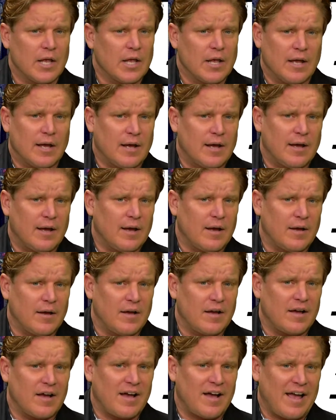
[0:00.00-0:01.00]

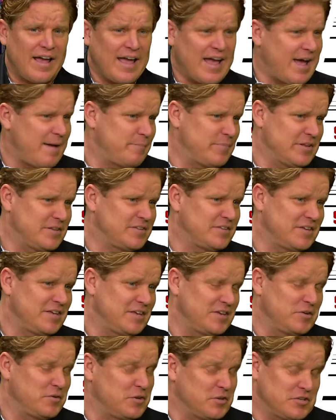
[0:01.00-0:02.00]

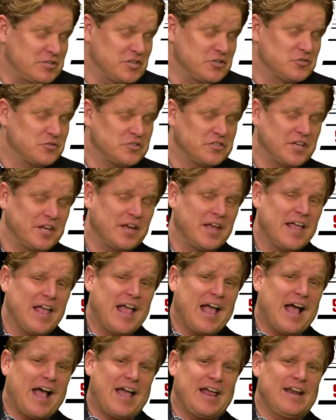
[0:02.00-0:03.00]
it's interesting.
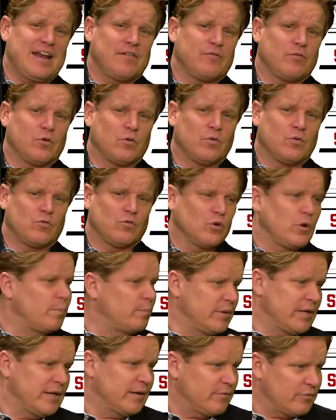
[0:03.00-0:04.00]
I never grew up
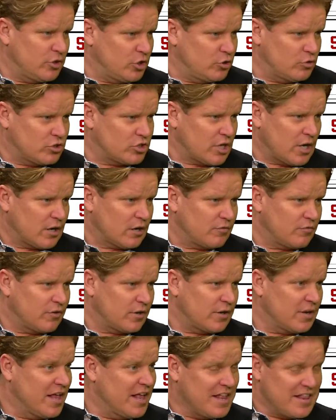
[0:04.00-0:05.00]
being a huge soccer
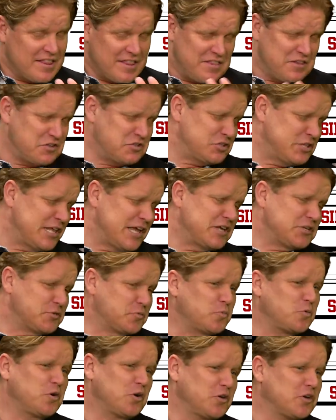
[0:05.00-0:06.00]
fan. This last
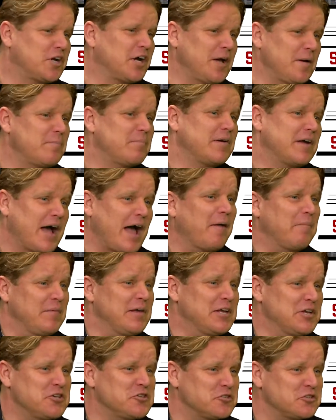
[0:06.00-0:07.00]
World Cup got
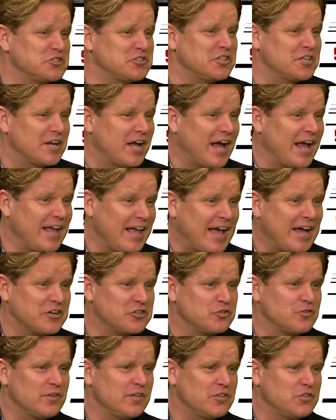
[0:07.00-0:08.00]
me interested. I
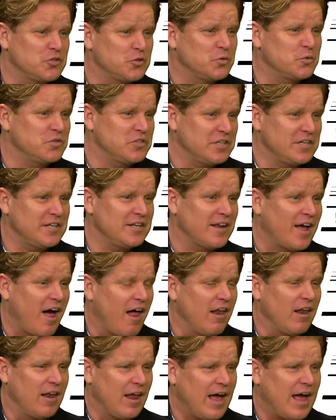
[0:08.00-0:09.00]
actually tuned in a
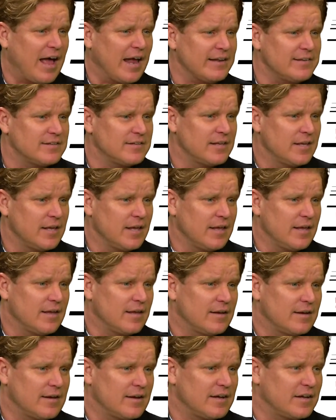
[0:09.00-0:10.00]
lot
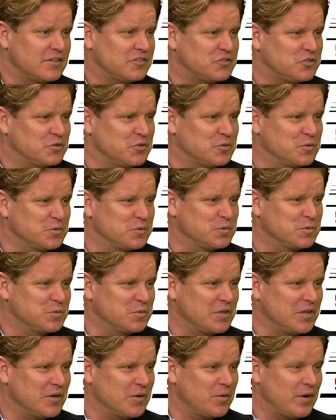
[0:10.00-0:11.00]
to,
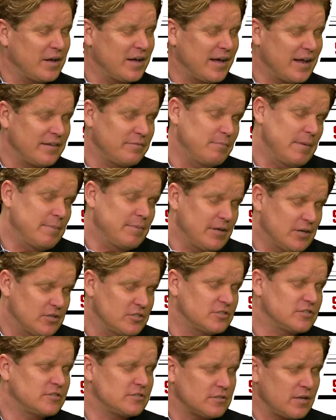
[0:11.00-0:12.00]
you know, maybe
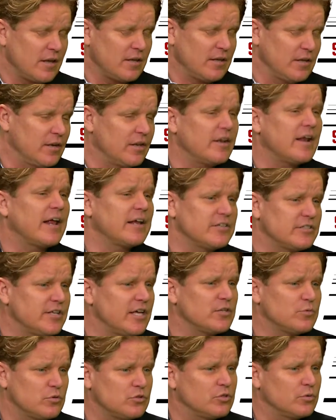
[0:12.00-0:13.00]
because, you know, the United
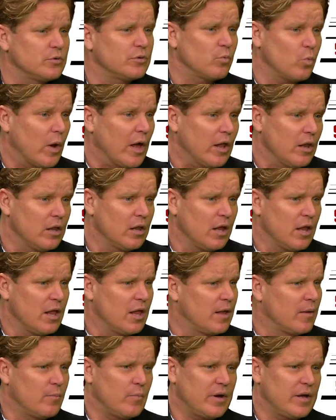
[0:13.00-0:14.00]
States was doing well,
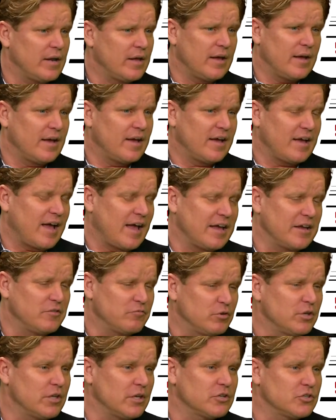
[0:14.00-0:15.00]
but I
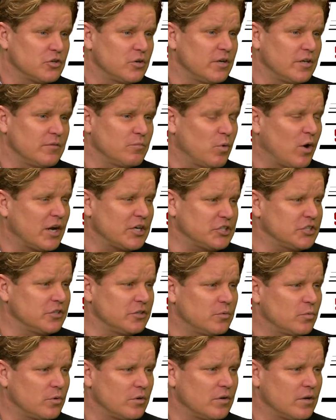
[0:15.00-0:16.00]
really enjoyed watching
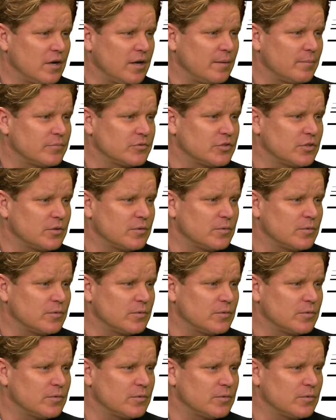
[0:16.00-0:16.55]
the World Cup. So